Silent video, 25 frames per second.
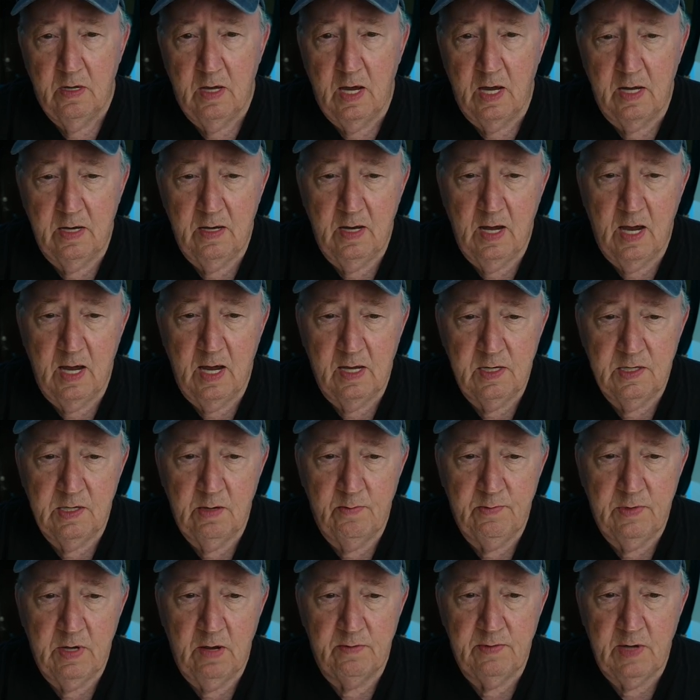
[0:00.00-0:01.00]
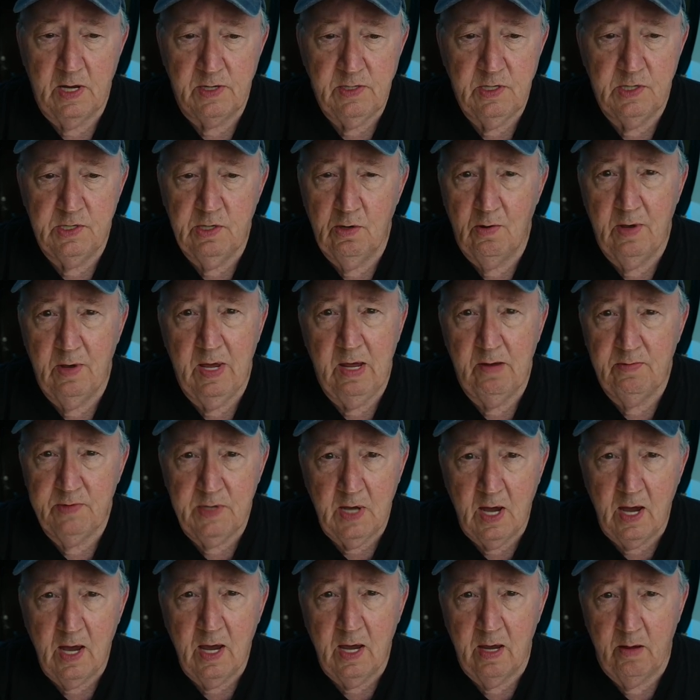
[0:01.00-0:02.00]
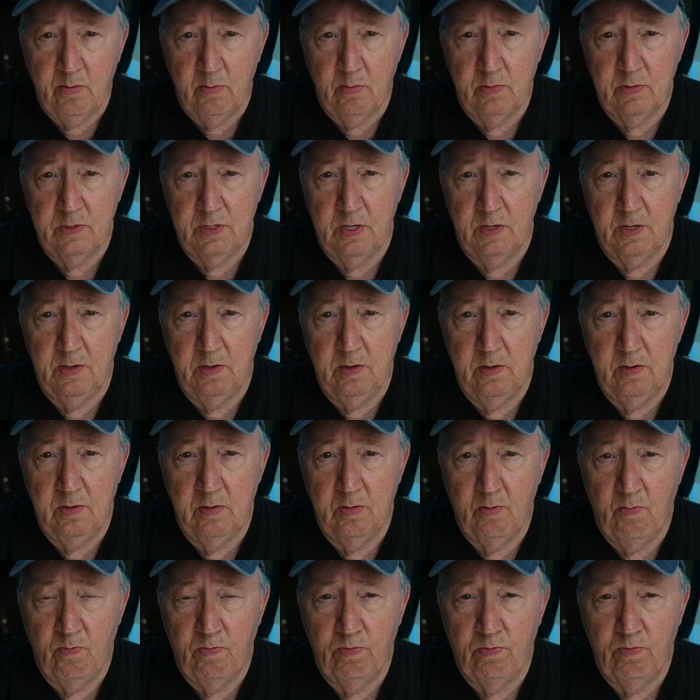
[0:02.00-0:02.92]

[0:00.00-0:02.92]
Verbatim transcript: I, I sometimes I just don't have time to,